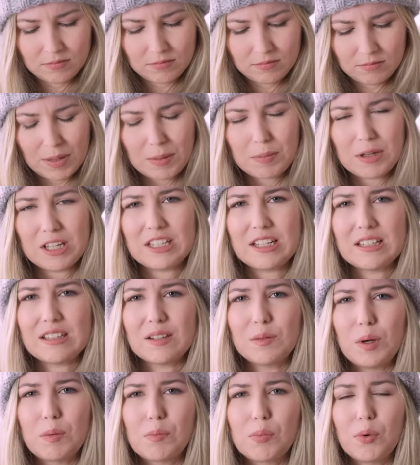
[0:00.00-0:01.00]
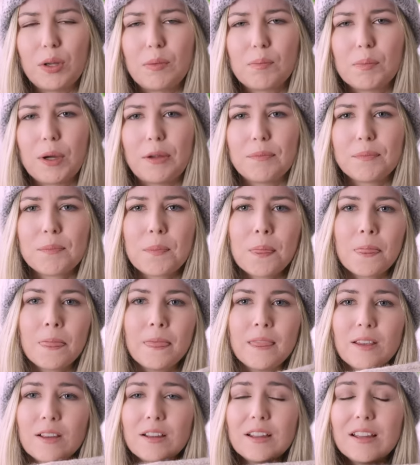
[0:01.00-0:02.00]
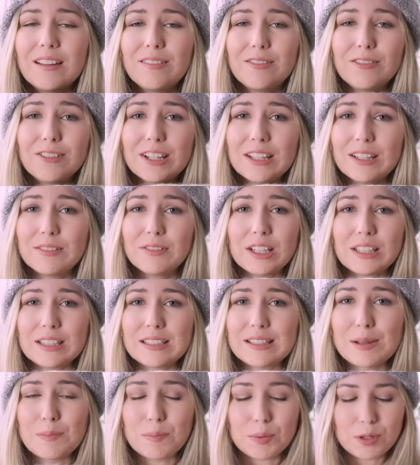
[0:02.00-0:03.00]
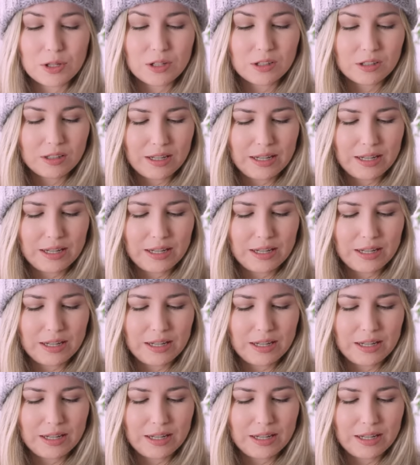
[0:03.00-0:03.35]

Maybe it does at one point, but really, really simple.